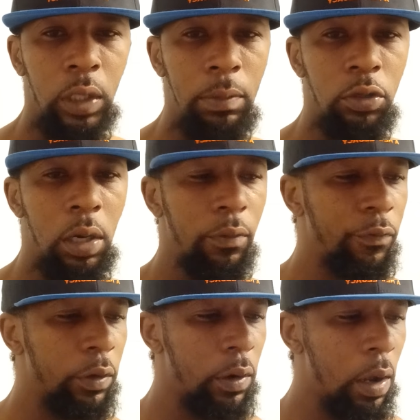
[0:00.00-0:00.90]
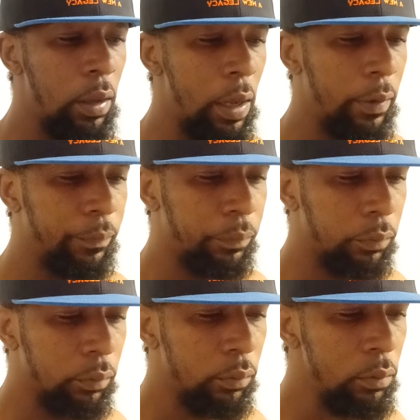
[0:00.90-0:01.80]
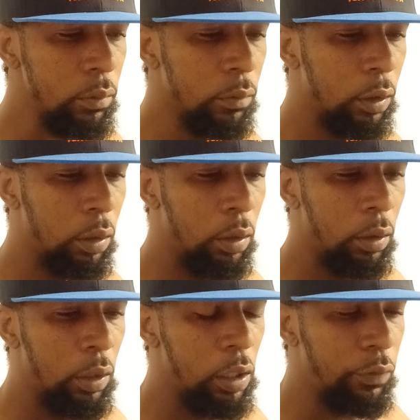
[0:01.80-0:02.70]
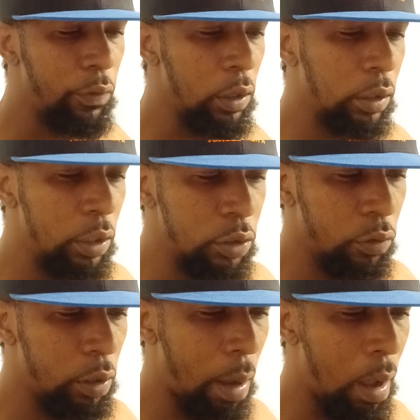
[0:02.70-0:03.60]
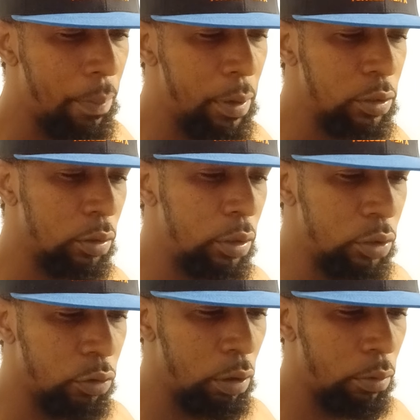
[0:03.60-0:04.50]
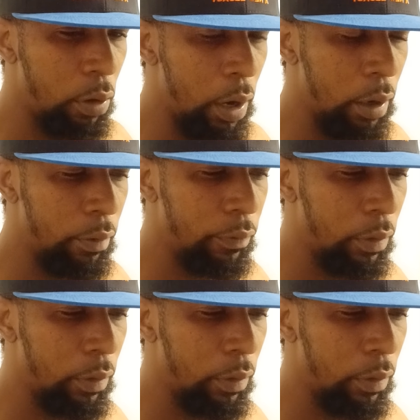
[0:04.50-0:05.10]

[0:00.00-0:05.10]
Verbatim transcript: I'm trying to figure out like, it's fuck this Crip, I'll piss on this Crip grave.